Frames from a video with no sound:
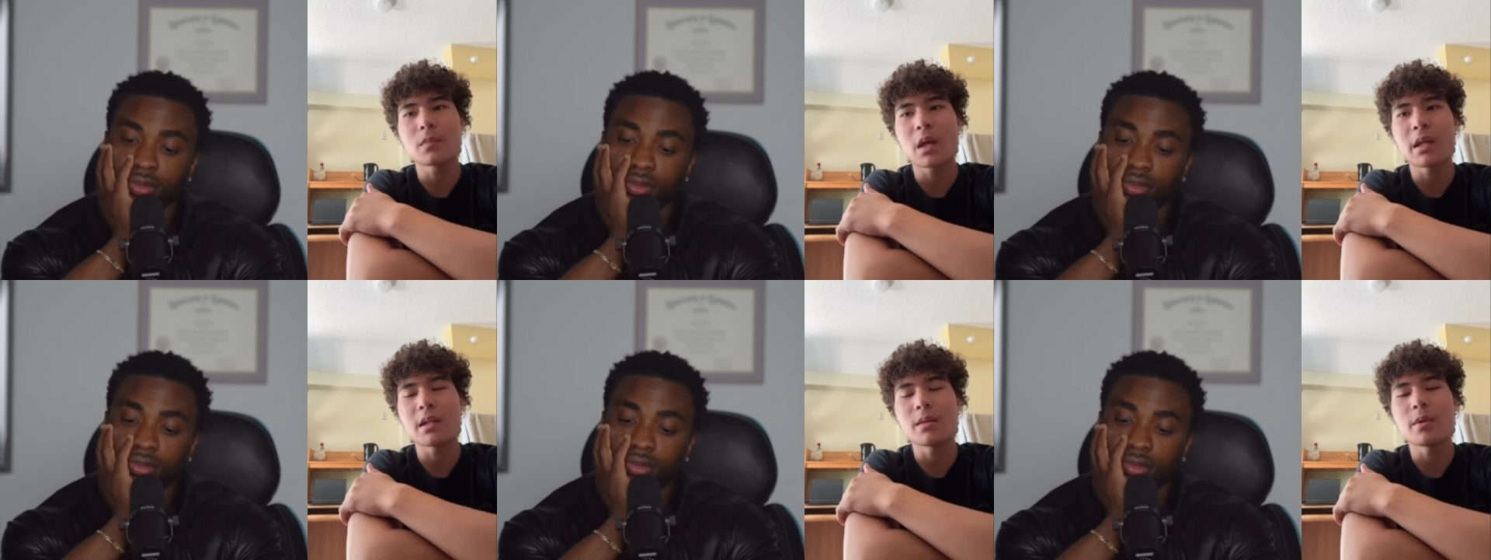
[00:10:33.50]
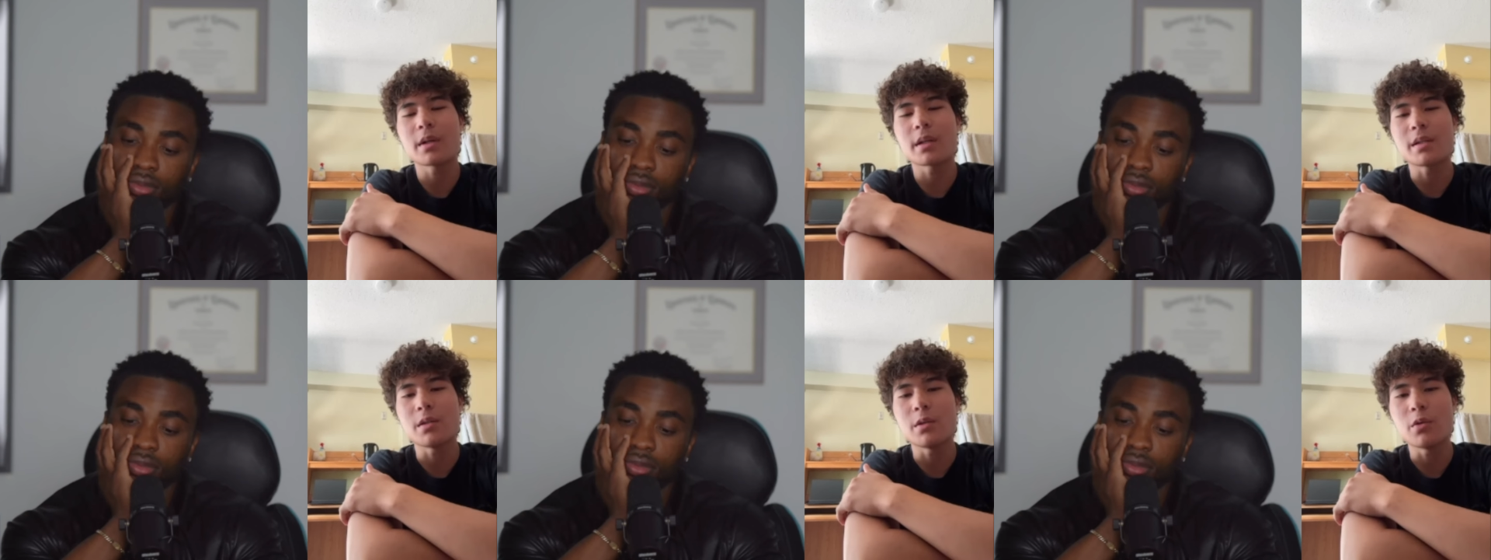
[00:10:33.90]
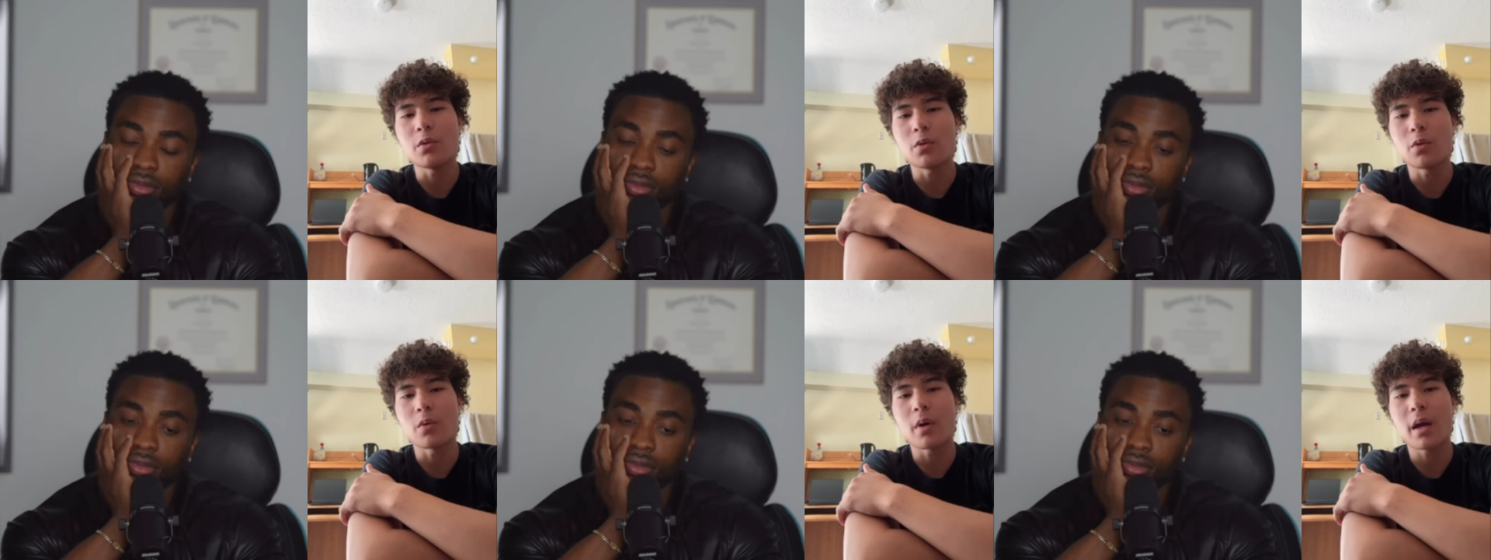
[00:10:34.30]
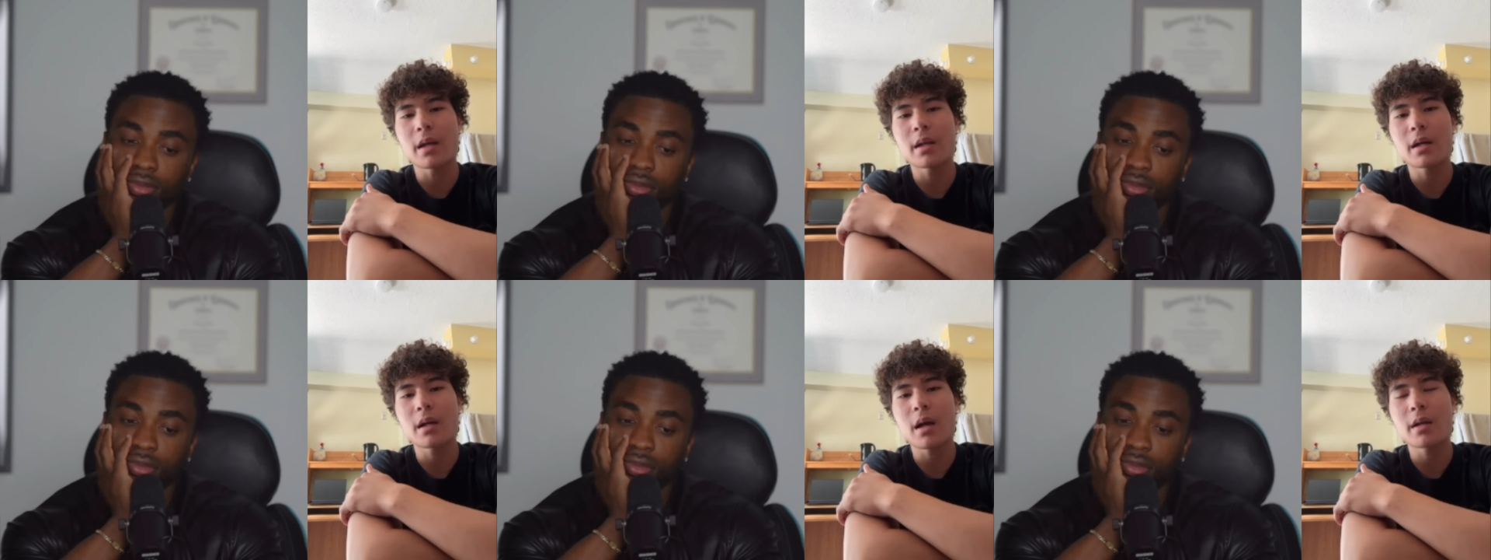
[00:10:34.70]
Speaker 1: anybody new
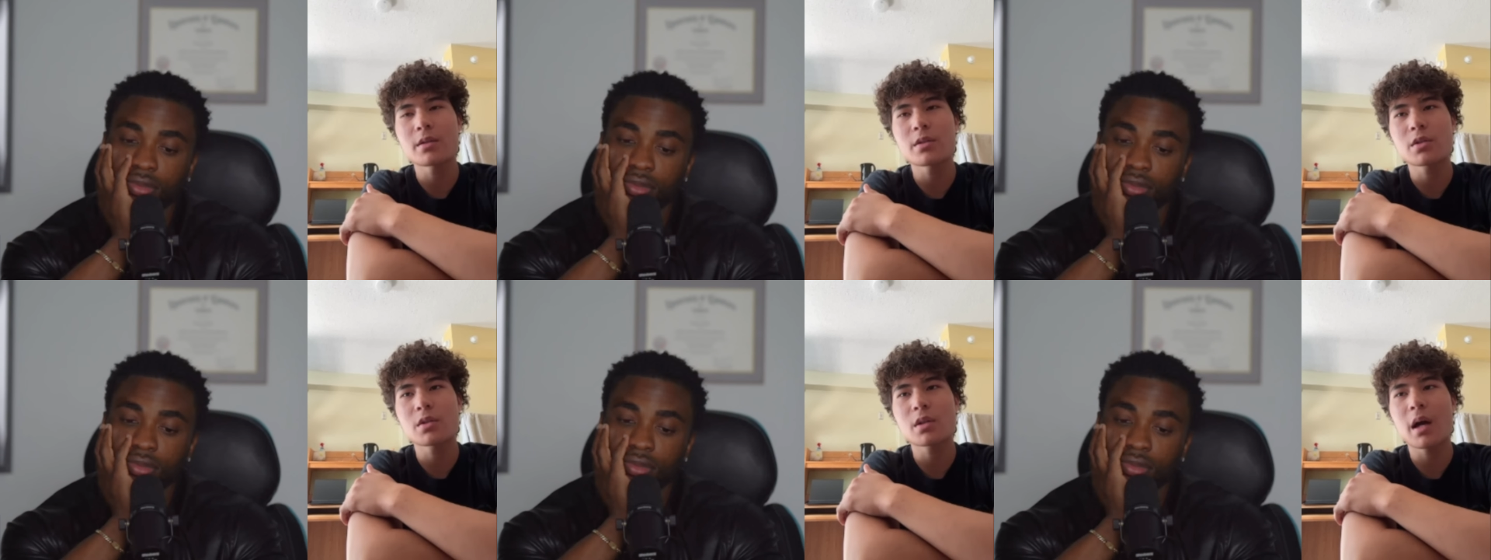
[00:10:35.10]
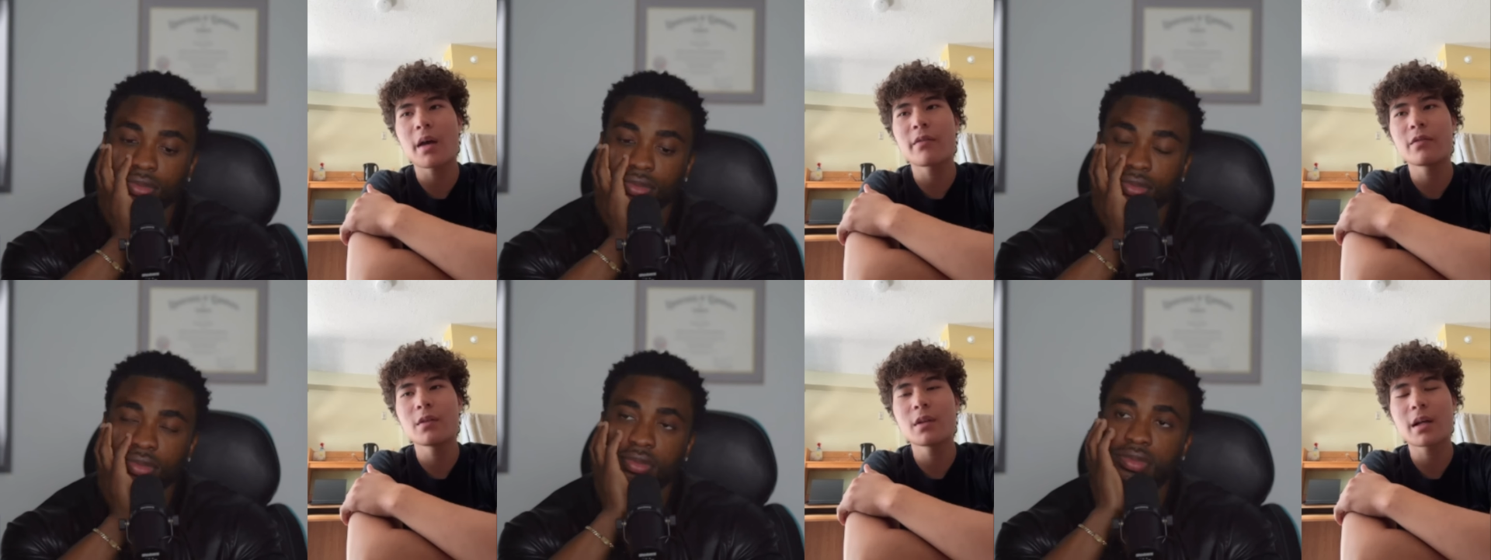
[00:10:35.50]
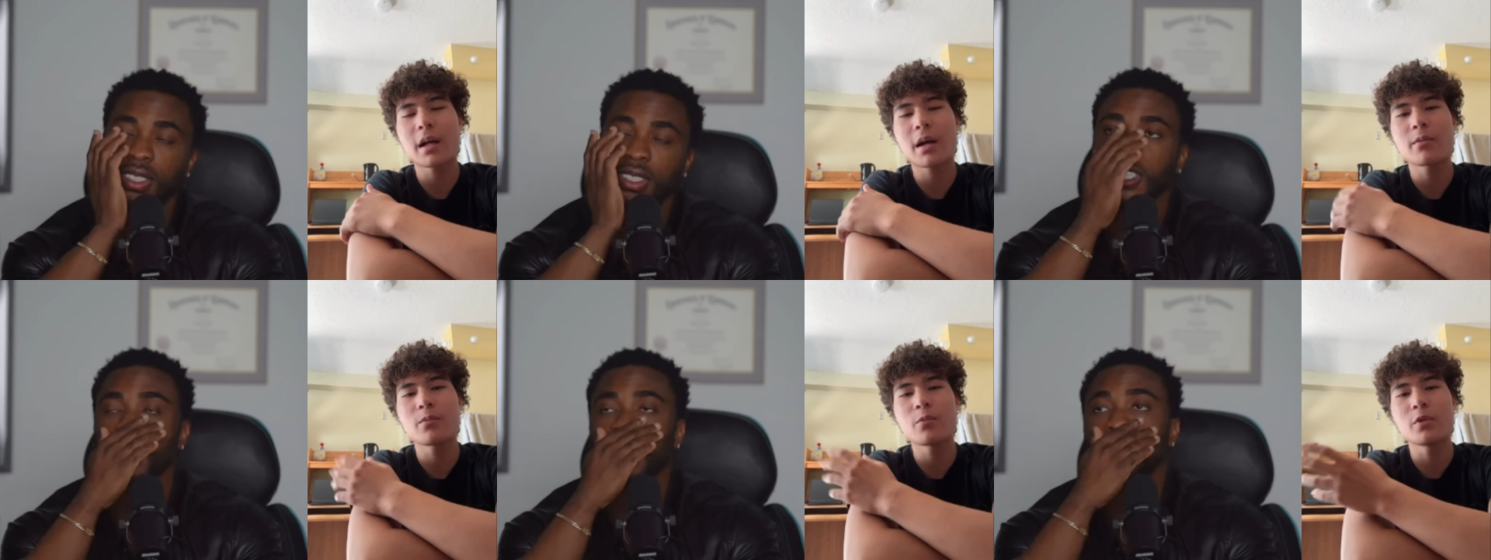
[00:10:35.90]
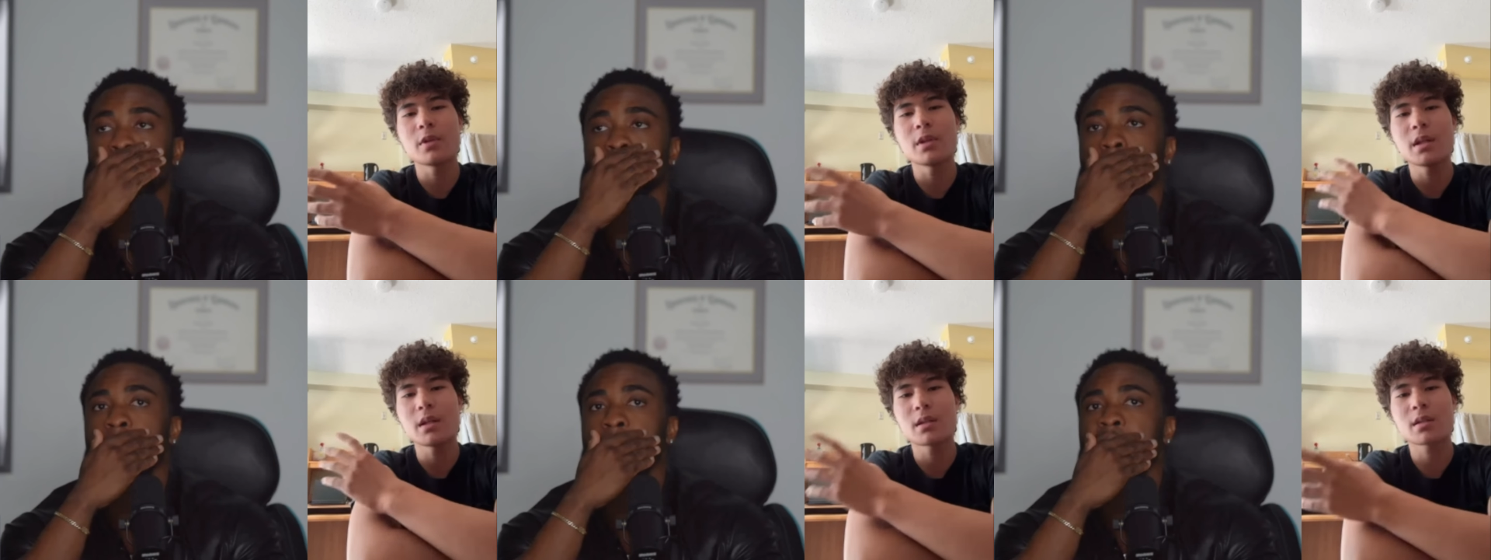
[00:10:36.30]
and i i just i feel like i would
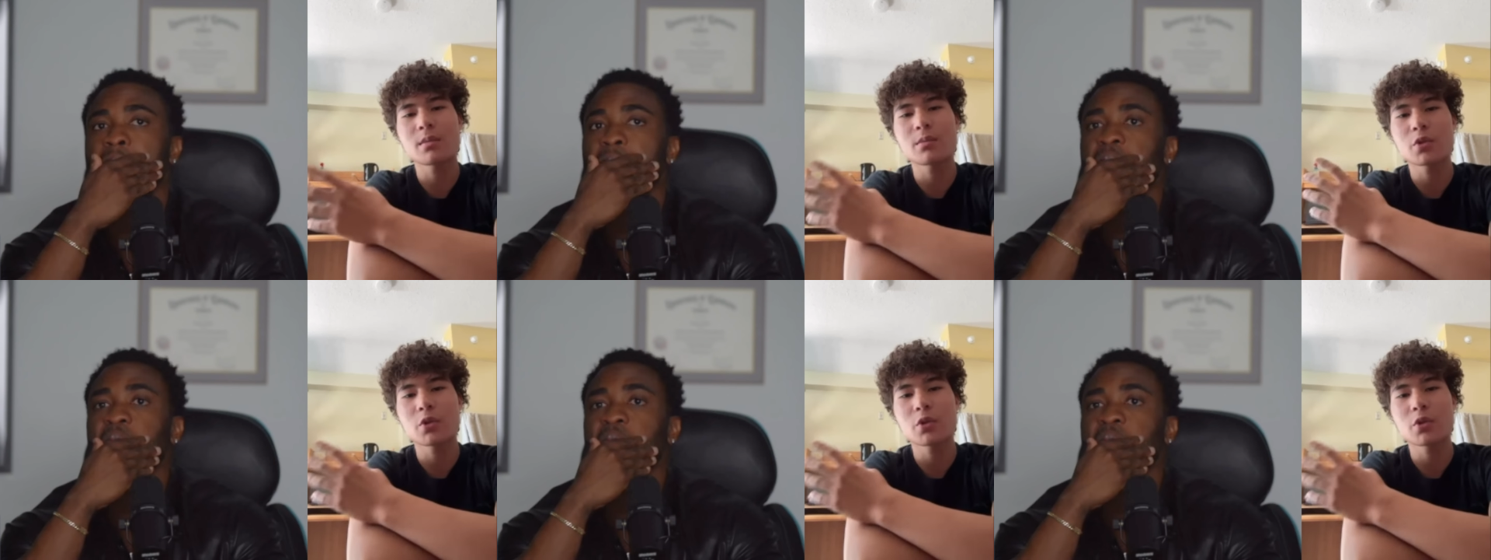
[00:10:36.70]
need some